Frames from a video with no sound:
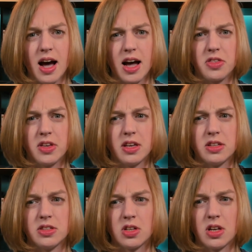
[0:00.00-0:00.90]
I think
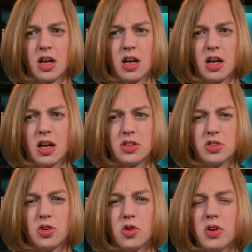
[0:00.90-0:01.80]
it's it's
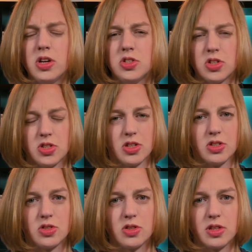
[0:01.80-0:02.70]
egregious that